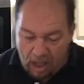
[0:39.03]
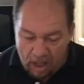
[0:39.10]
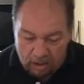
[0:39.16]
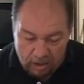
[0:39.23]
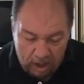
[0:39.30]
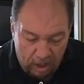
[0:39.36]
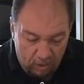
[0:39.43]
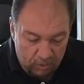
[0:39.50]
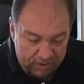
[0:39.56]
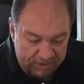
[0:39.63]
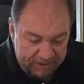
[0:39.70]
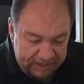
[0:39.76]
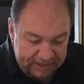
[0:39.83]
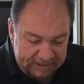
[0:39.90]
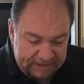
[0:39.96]
Along
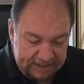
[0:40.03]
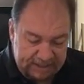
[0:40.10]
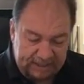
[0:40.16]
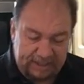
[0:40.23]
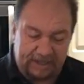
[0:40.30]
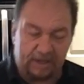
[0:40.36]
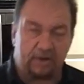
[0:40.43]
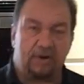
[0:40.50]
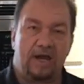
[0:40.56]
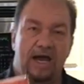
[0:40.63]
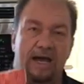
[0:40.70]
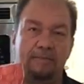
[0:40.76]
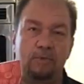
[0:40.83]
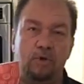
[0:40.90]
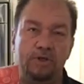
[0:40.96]
with this in here,
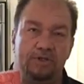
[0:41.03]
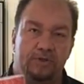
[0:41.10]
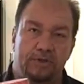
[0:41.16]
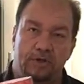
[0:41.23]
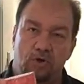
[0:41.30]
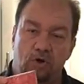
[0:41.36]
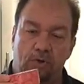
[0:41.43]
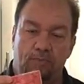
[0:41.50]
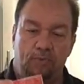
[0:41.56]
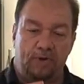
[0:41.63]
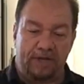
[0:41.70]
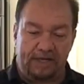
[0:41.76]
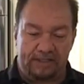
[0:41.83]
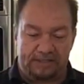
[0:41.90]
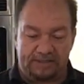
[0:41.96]
I'm going to
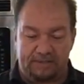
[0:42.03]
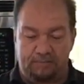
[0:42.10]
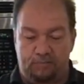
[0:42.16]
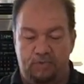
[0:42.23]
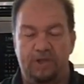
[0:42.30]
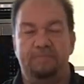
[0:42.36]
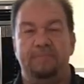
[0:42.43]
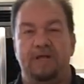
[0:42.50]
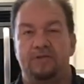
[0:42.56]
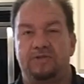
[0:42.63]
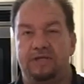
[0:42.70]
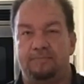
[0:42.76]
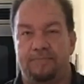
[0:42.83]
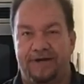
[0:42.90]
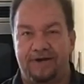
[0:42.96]
incorporate some
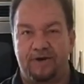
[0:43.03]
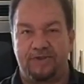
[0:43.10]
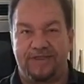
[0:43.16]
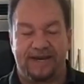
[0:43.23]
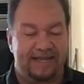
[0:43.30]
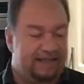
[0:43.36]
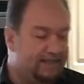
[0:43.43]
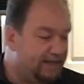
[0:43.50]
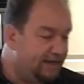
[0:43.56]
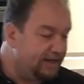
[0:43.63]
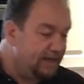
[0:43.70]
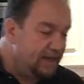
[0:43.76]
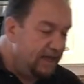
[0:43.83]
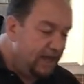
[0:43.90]
pre-melted butter that I did.